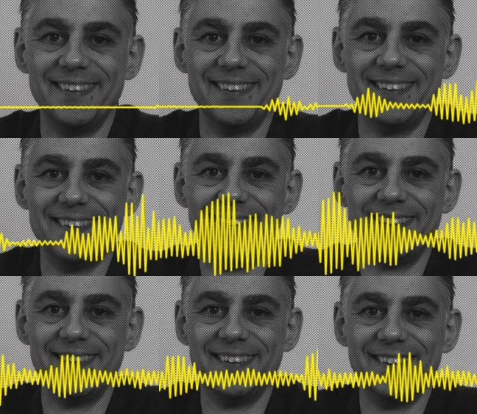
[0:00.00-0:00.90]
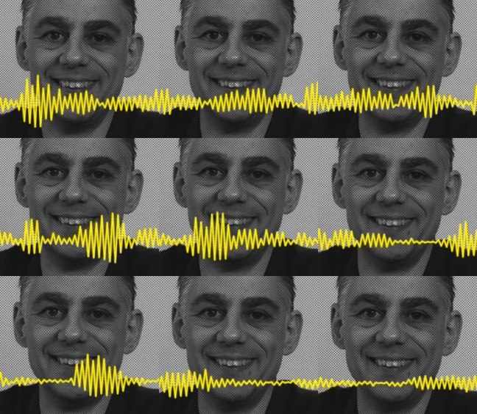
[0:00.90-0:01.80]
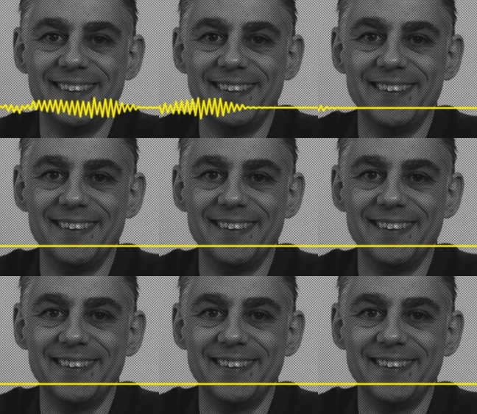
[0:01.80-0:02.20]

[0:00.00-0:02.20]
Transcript: If you want to just see how the game plays,